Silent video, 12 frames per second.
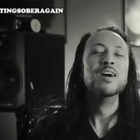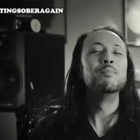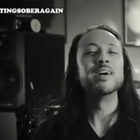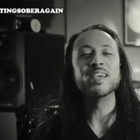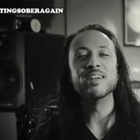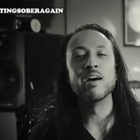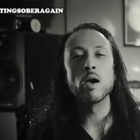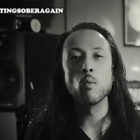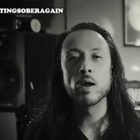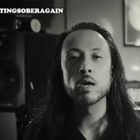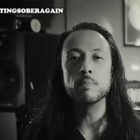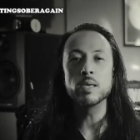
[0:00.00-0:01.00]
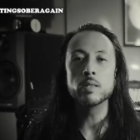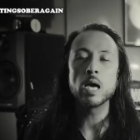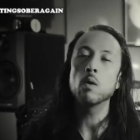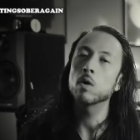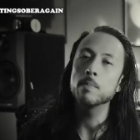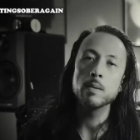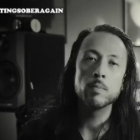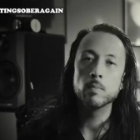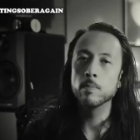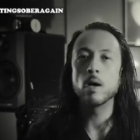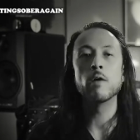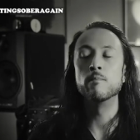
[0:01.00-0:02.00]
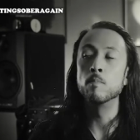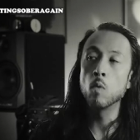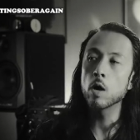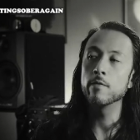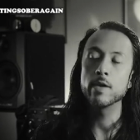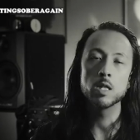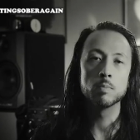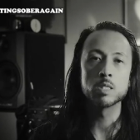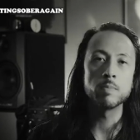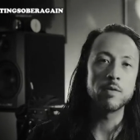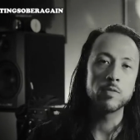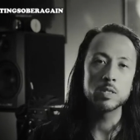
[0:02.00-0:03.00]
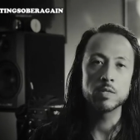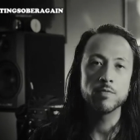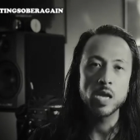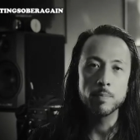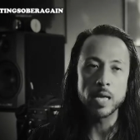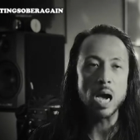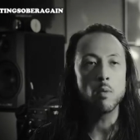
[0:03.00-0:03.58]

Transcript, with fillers: but you know, I wanted to be I want to be uh, more available to my friends and family.